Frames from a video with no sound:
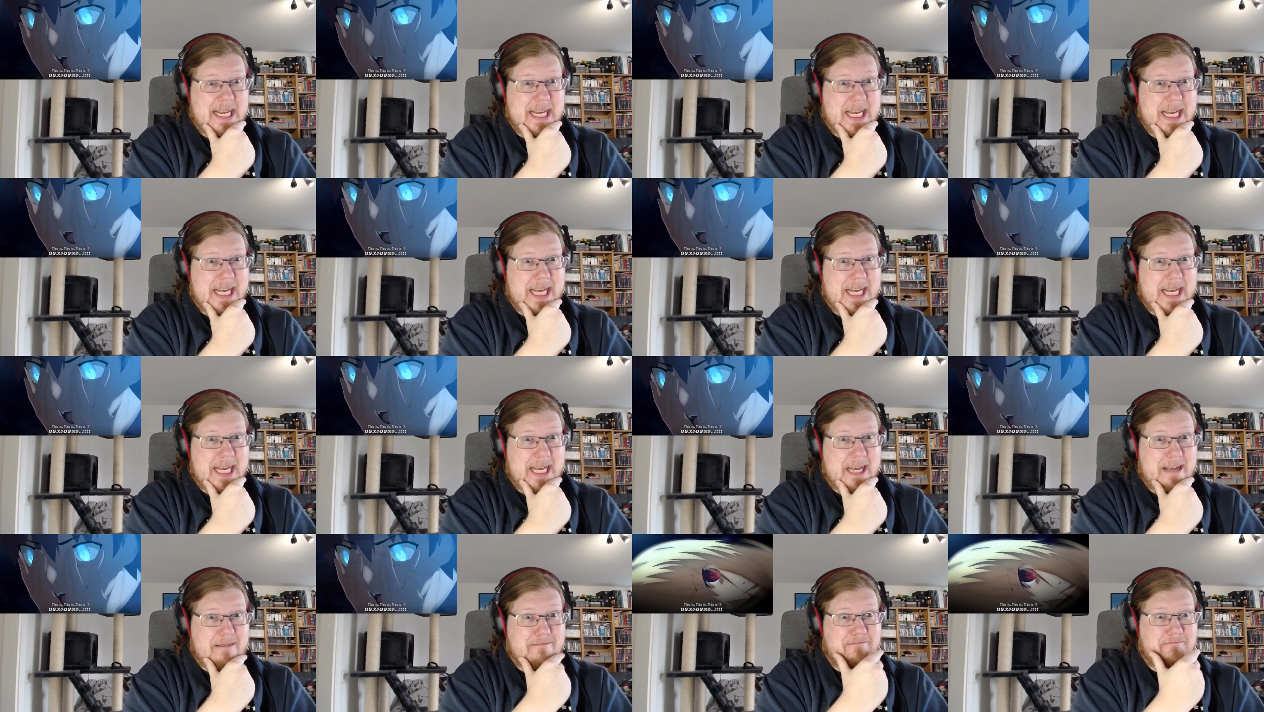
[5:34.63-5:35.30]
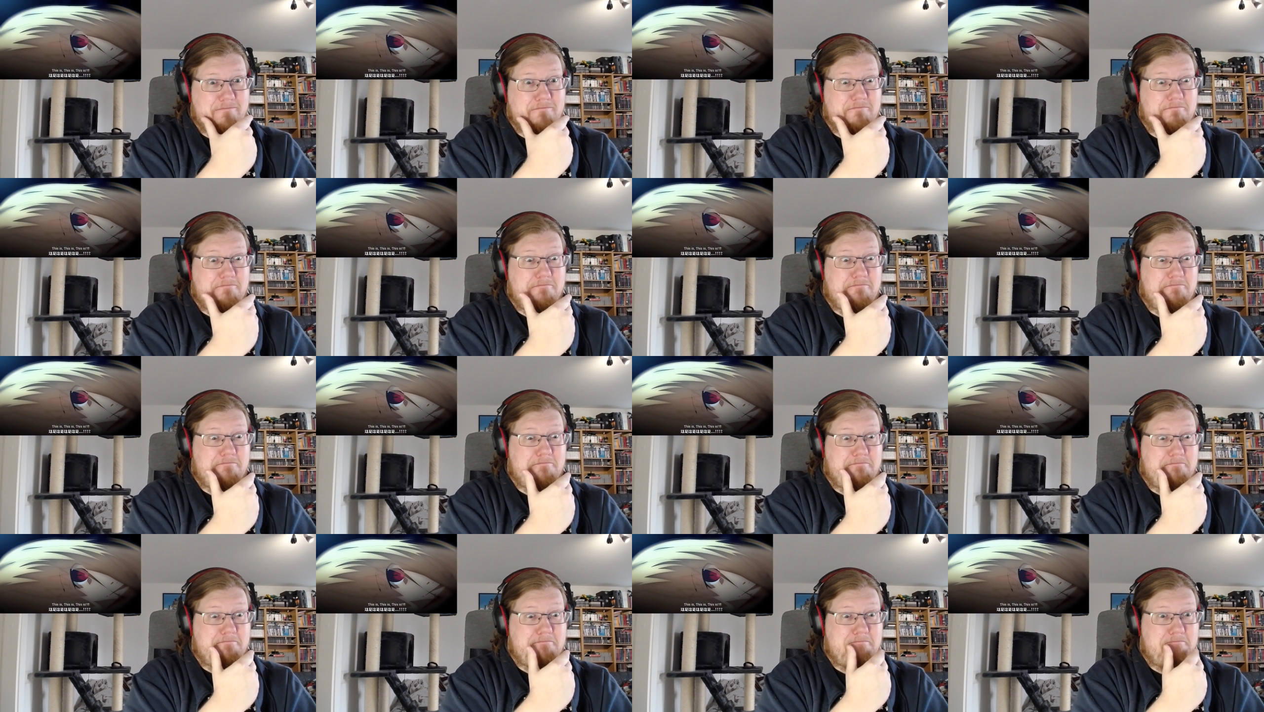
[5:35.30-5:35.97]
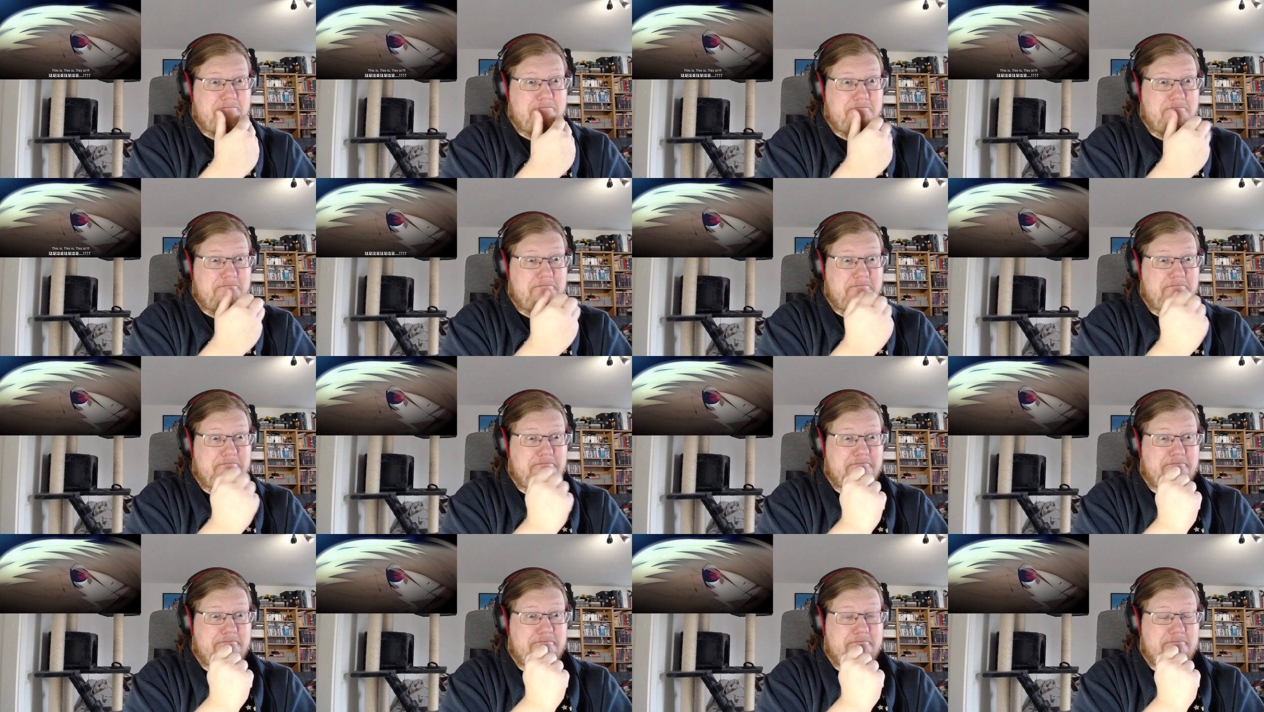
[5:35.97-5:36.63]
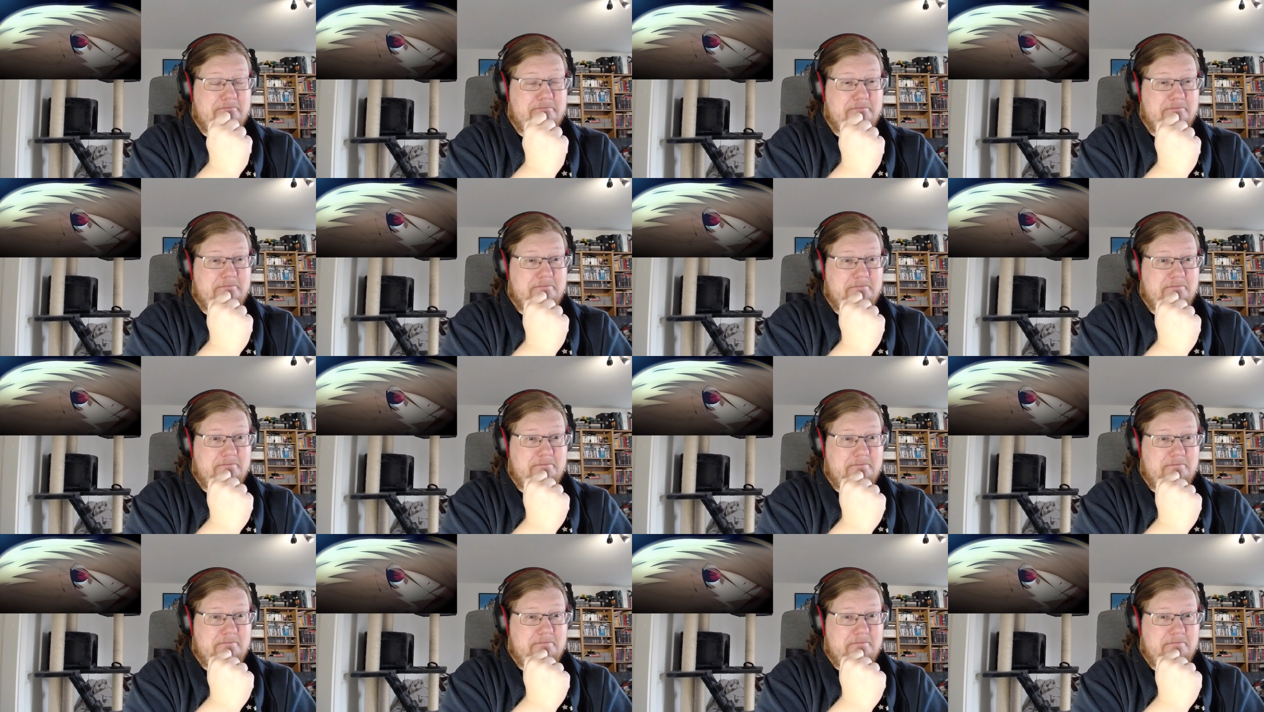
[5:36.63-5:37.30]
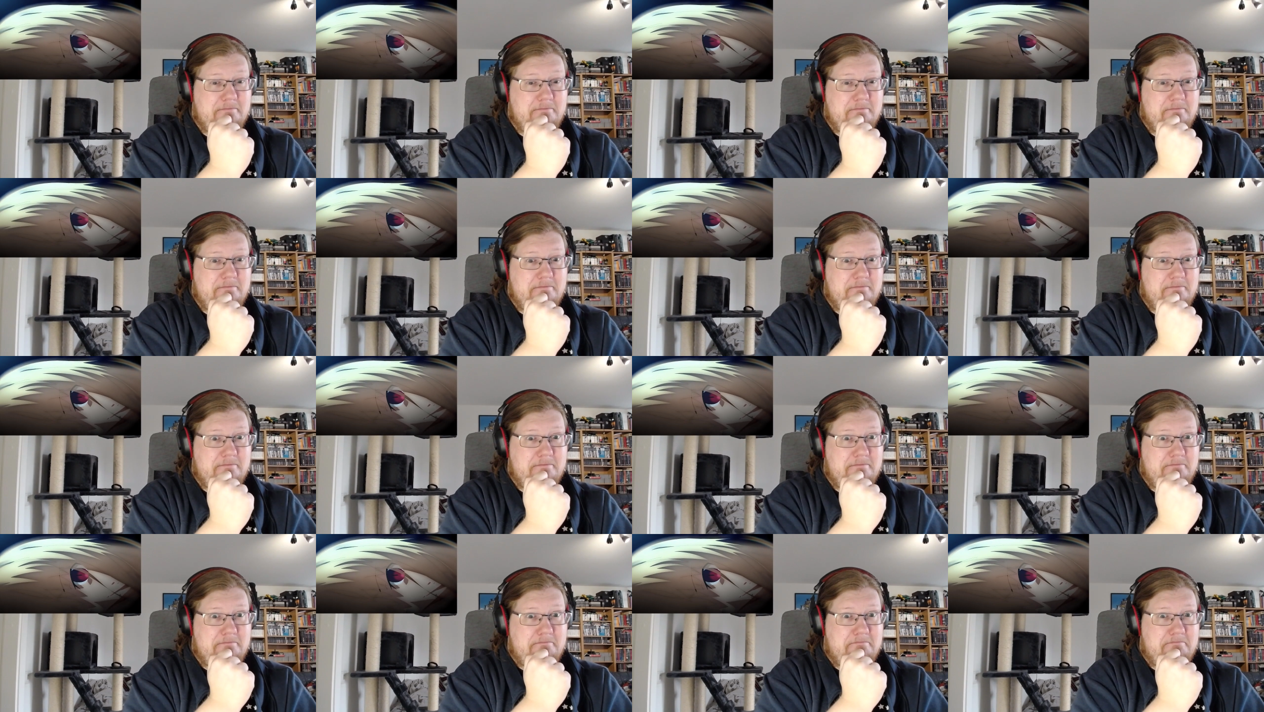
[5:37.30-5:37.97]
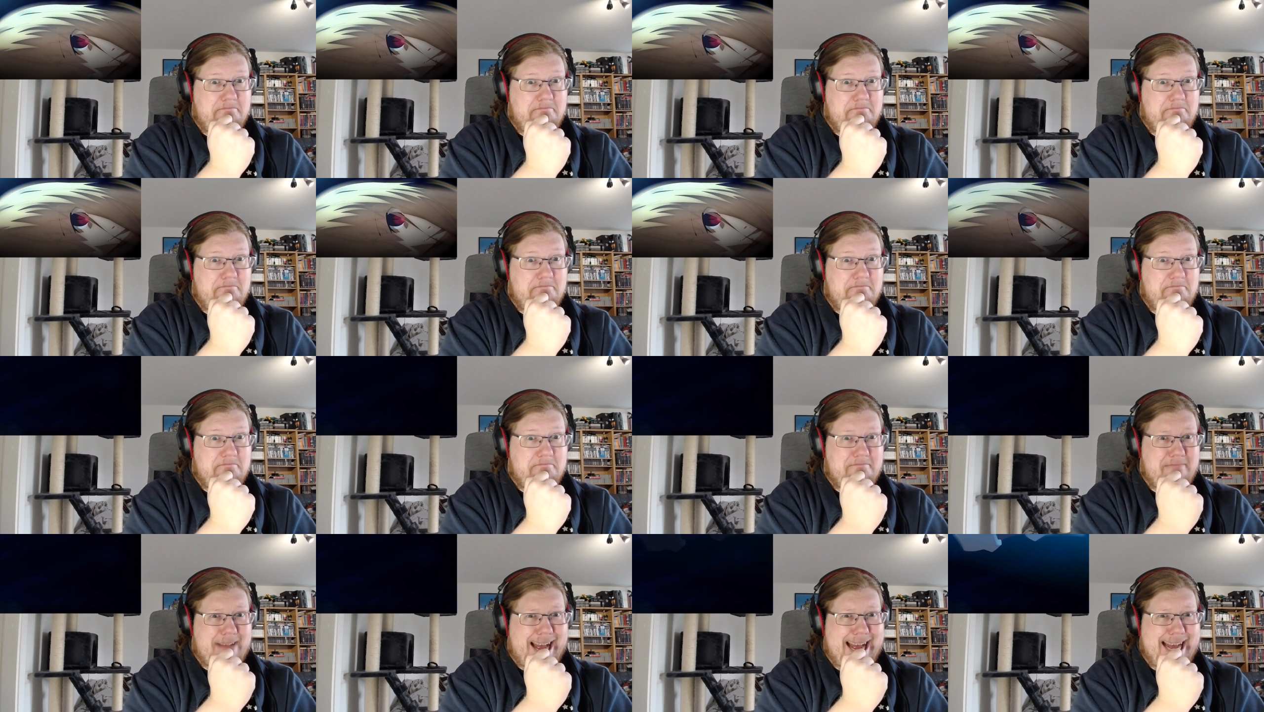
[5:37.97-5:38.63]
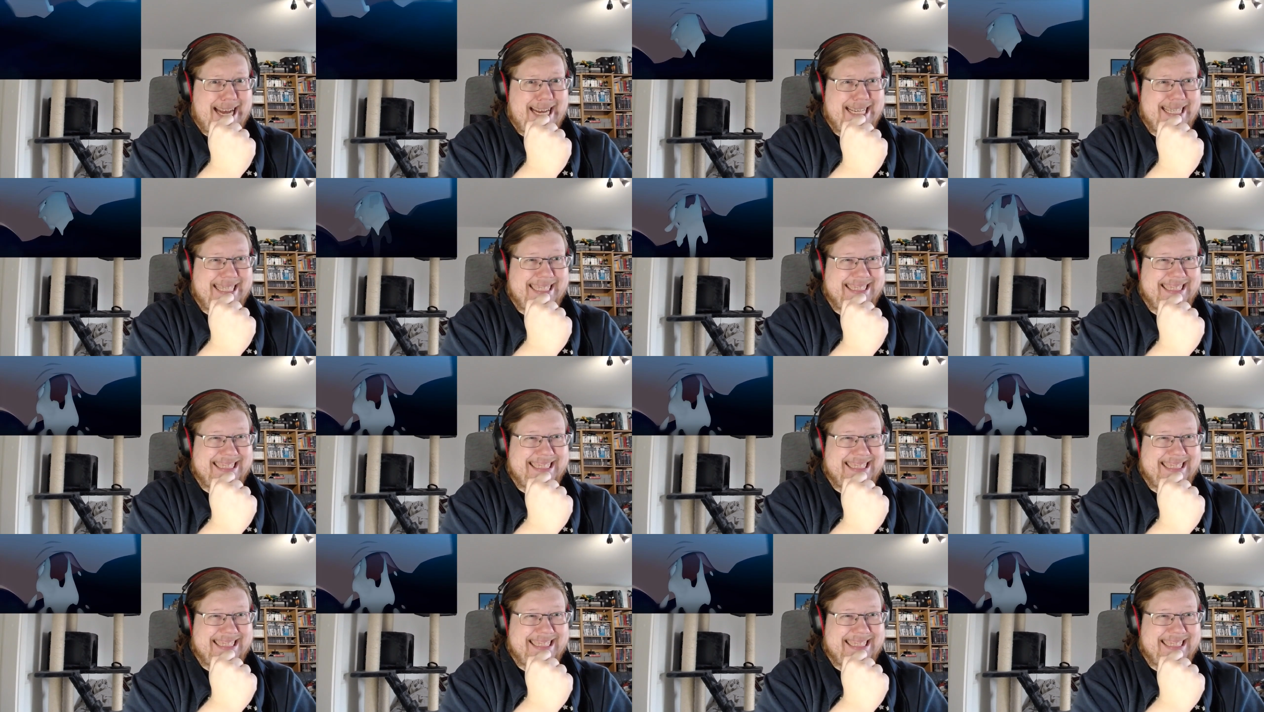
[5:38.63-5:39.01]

Nobody speaks.